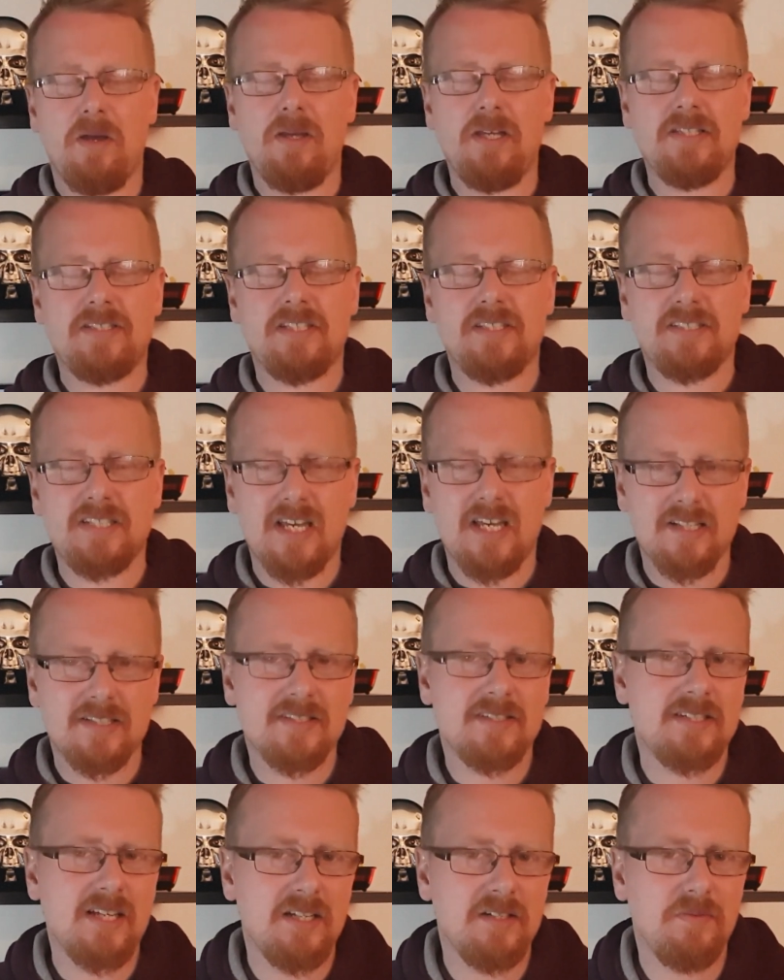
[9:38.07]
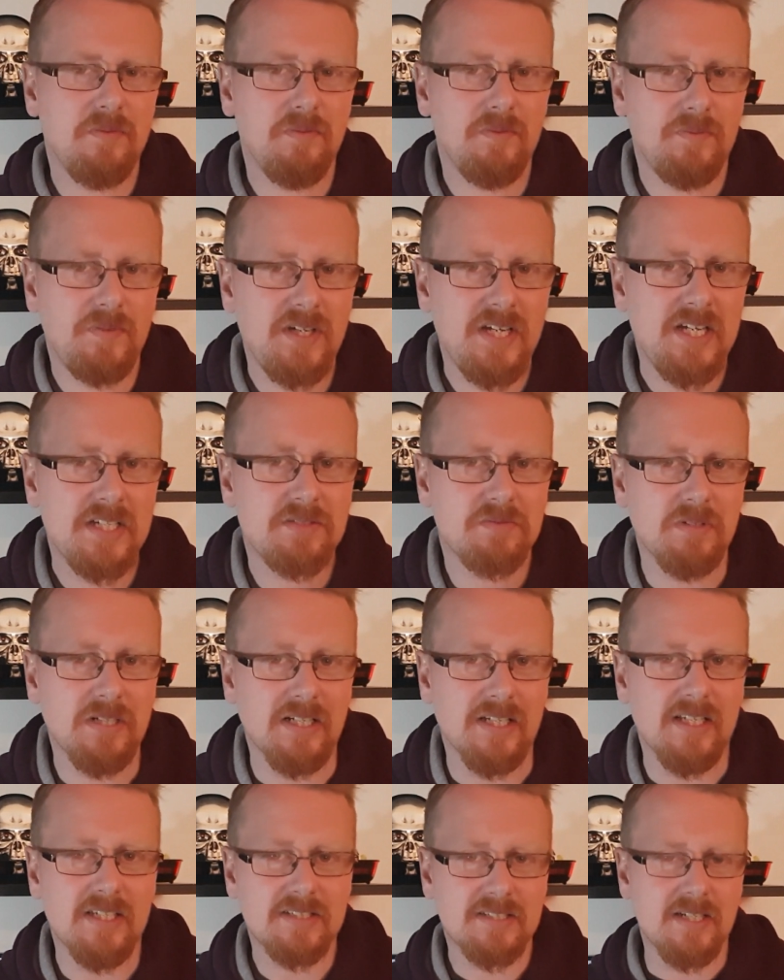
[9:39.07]
It's a sad state of affairs,
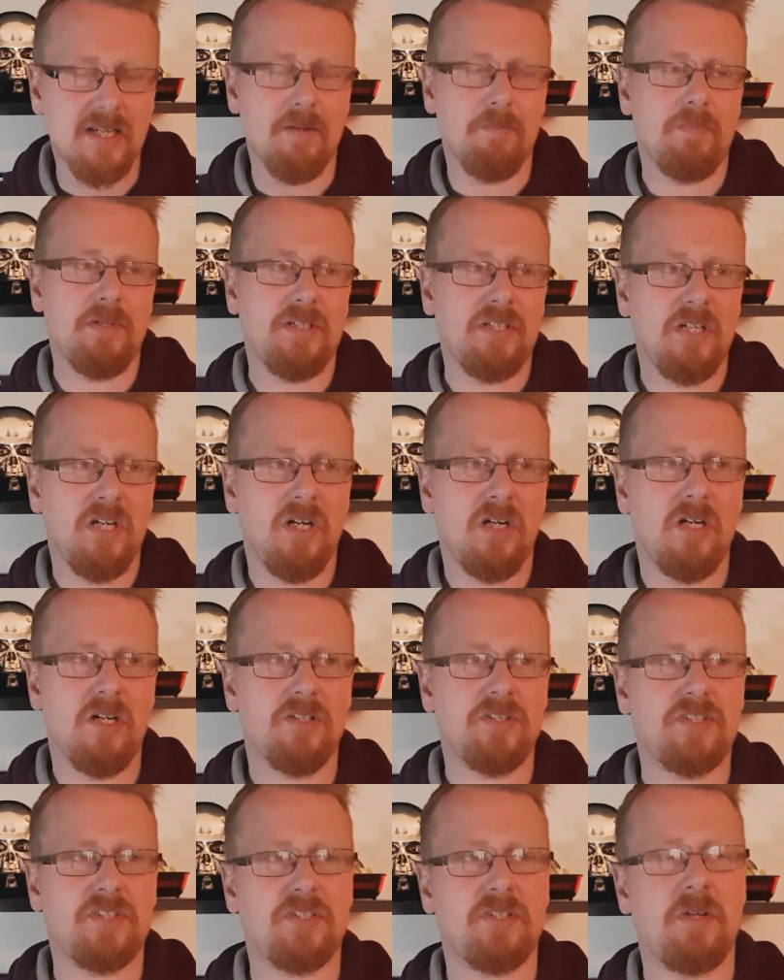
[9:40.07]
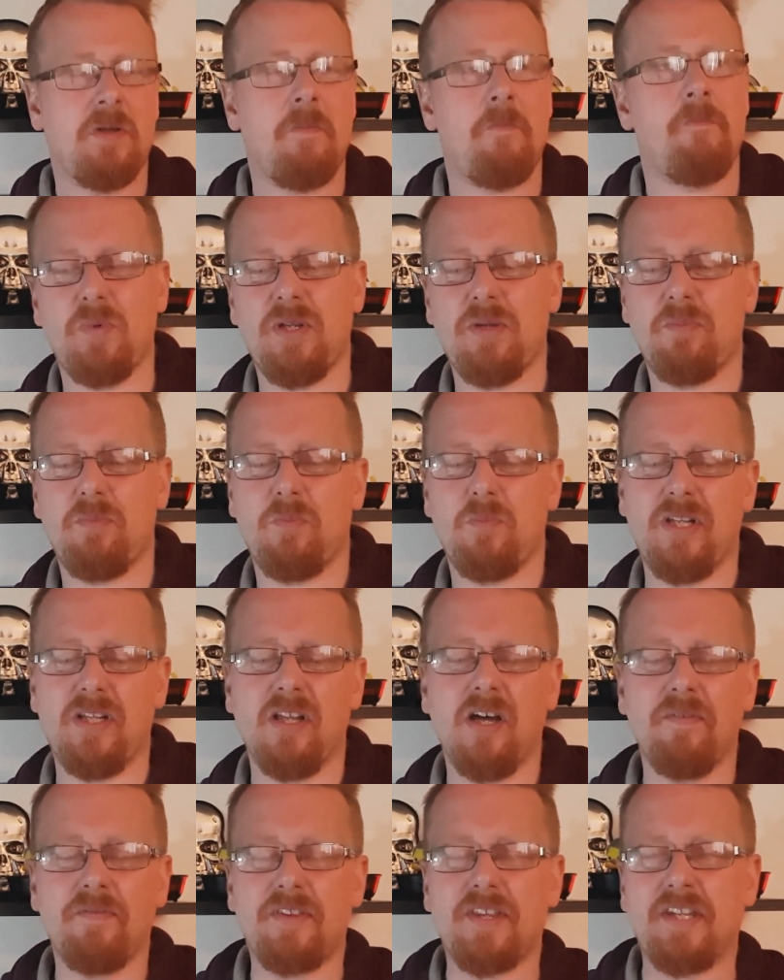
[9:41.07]
really, isn't it? Because we
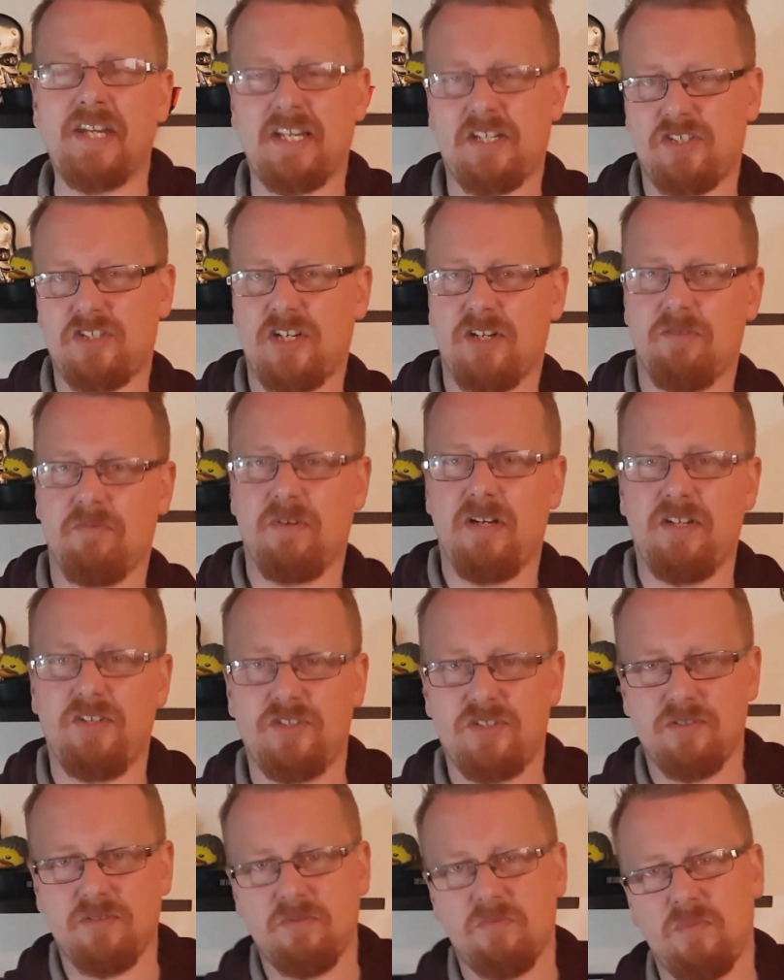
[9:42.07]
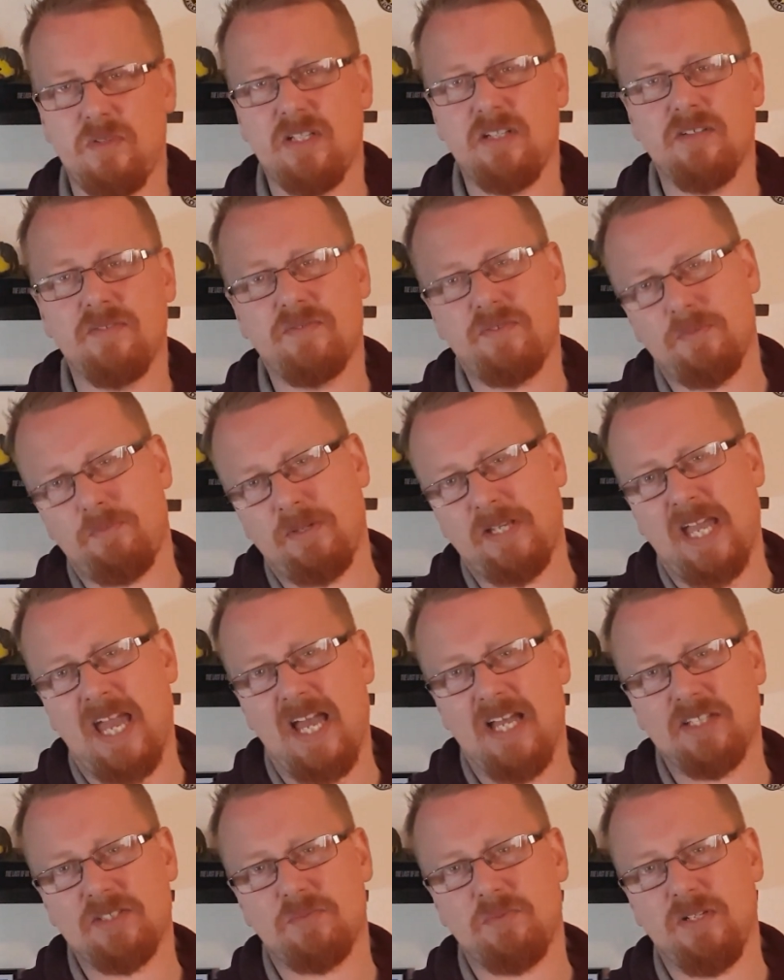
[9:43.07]
love the Next Generation. We love the
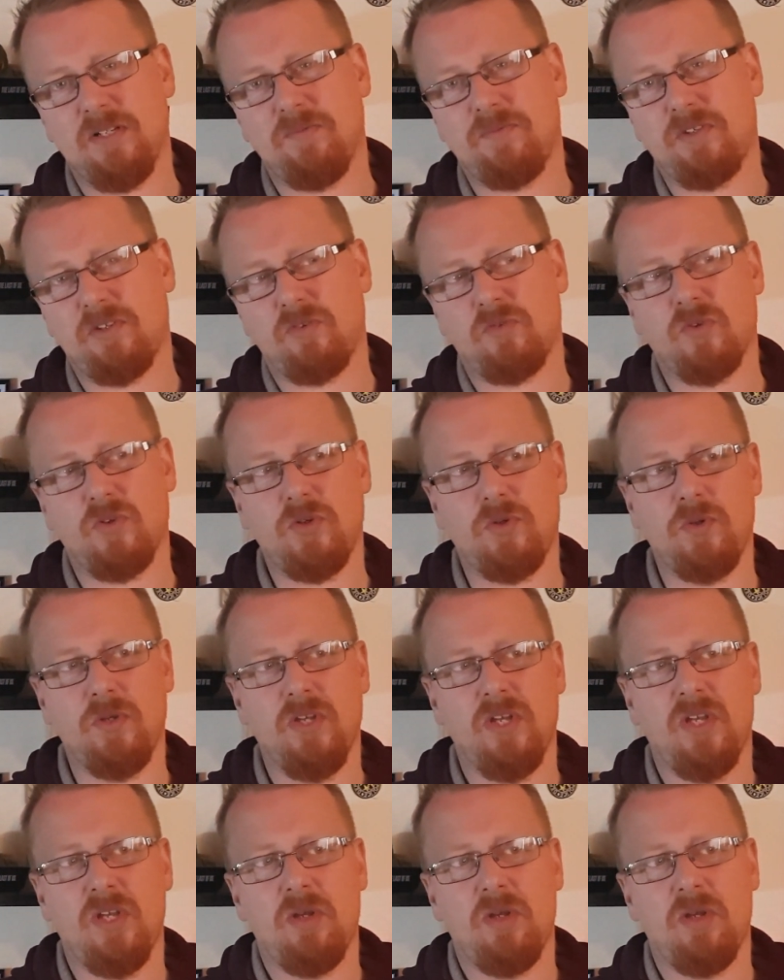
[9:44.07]
cast. We love the crew.